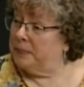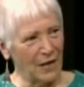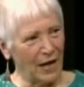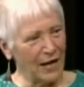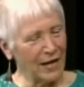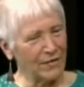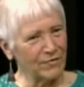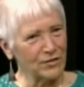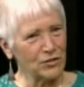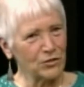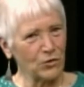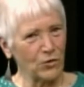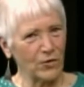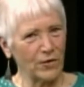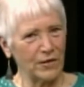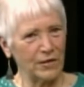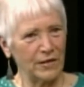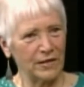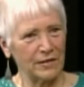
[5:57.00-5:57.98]
I have a
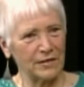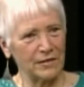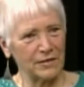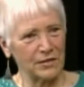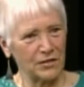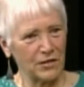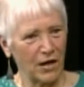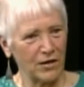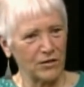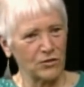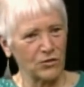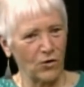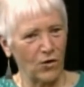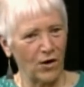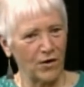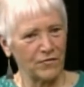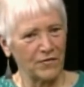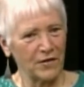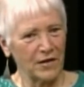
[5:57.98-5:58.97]
story that starts
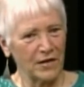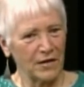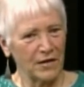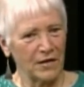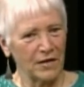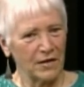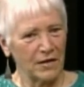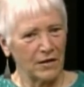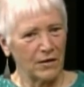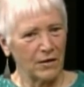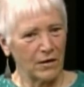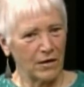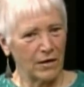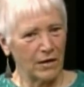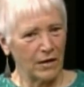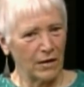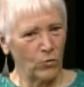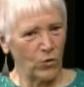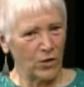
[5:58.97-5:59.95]
off
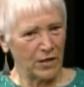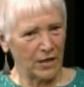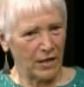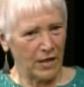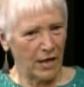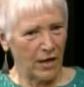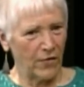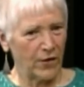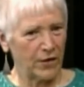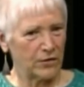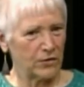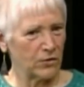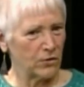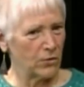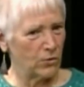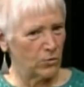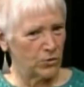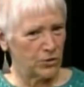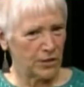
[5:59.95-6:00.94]
with a
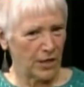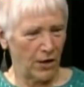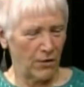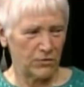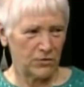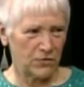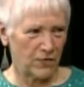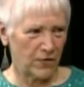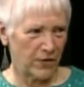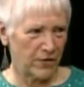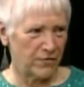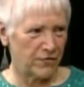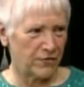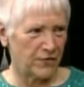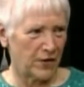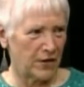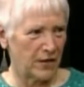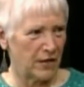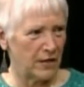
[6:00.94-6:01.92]
character who sounds very
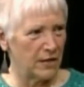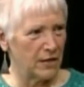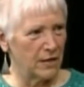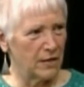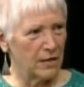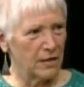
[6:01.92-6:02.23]
funny,